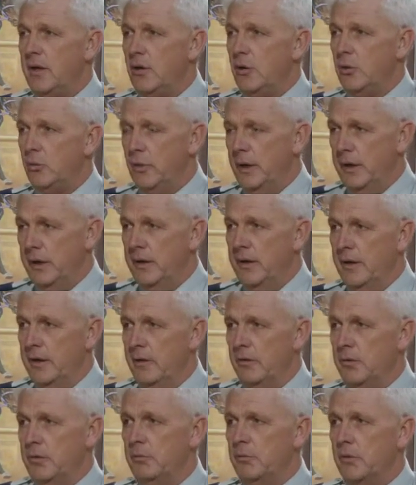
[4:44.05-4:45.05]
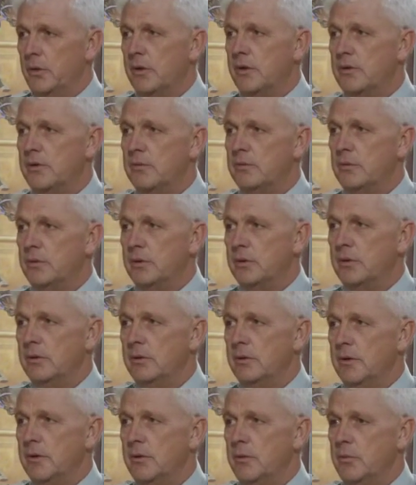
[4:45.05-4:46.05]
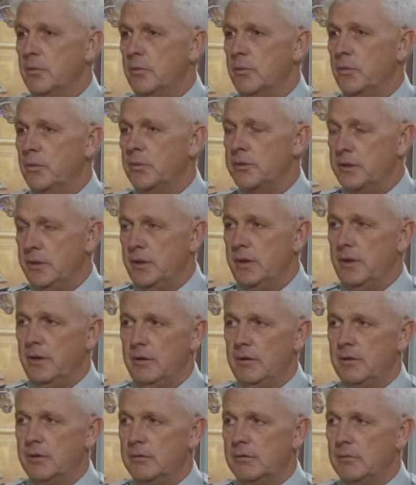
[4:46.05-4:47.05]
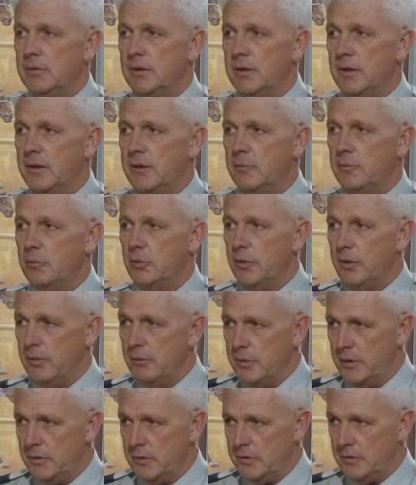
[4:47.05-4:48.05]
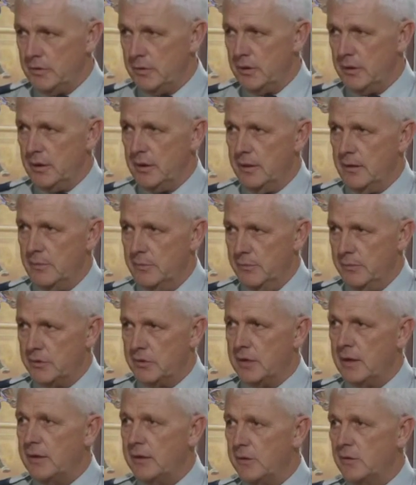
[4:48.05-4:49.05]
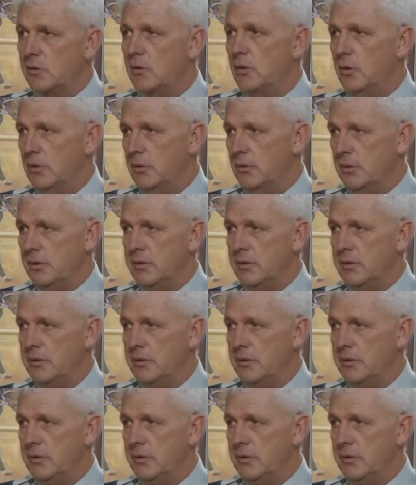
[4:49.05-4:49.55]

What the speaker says: right now in Brooks we're seeing pretty much status quo.